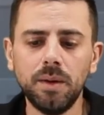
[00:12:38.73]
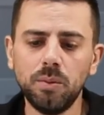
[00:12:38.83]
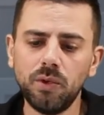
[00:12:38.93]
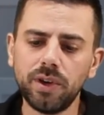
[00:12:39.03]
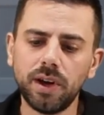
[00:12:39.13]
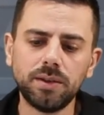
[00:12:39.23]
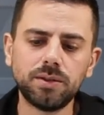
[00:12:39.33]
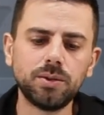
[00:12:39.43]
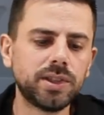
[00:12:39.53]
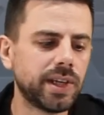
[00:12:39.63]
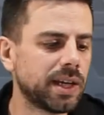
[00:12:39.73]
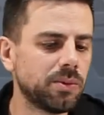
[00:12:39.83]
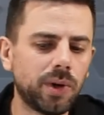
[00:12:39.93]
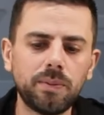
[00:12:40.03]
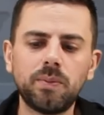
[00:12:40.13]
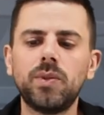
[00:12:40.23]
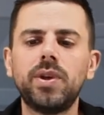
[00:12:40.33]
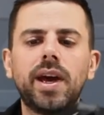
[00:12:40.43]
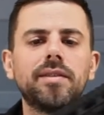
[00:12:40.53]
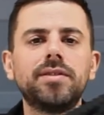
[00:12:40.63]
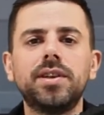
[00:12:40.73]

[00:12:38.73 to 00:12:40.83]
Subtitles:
Moving on to the second one, you have the